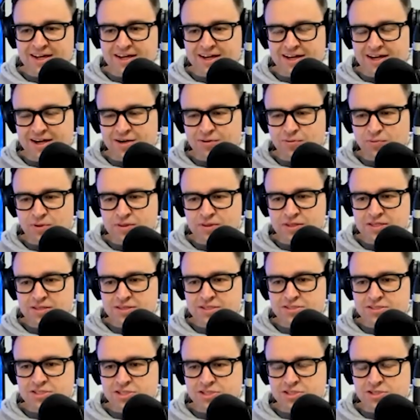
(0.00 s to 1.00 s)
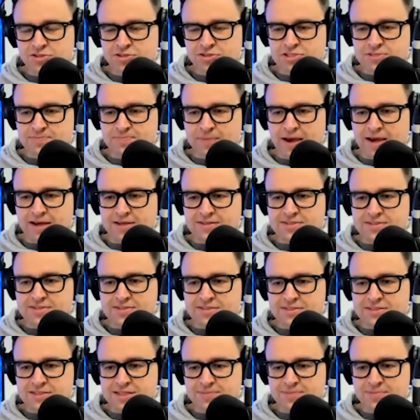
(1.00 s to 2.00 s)
Uh, within the digital
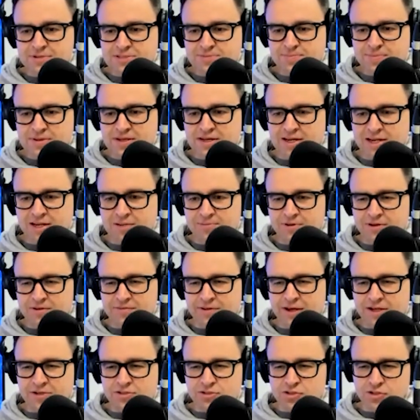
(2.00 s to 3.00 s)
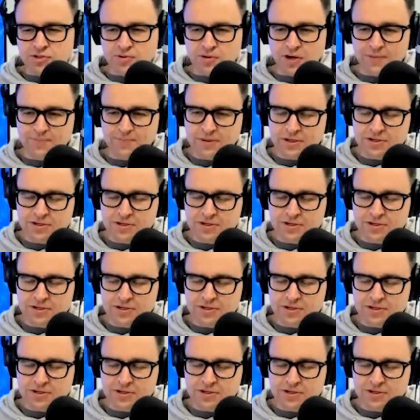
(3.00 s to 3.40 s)
space, there must be an element of that too, right?